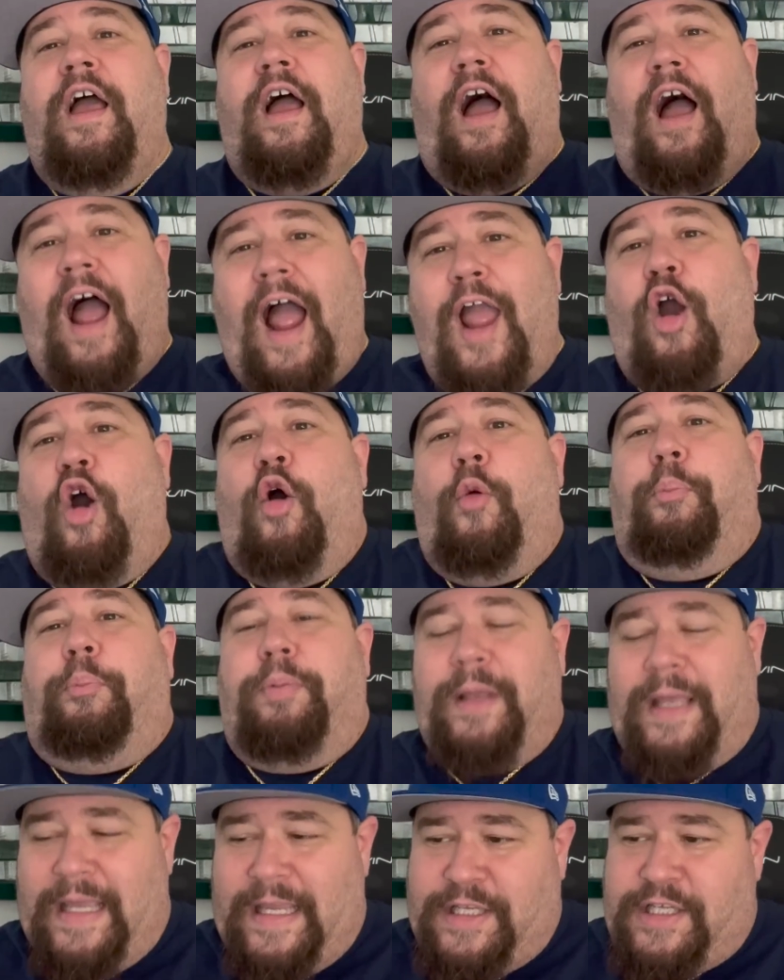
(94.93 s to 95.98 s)
I hope
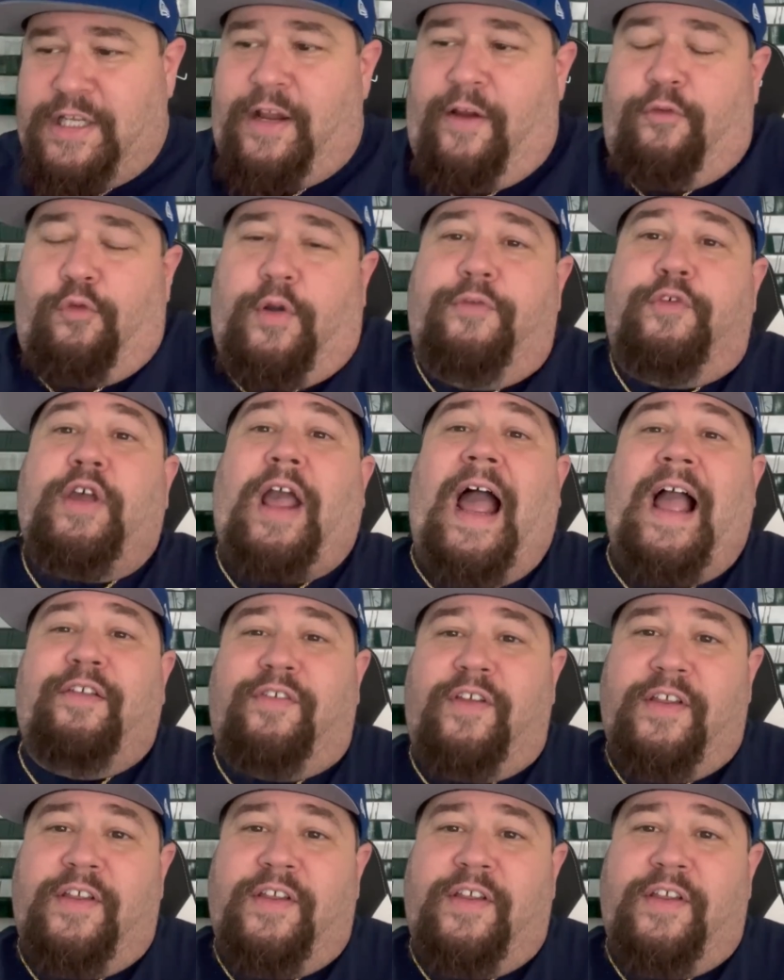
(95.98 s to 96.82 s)
each and every one of you guys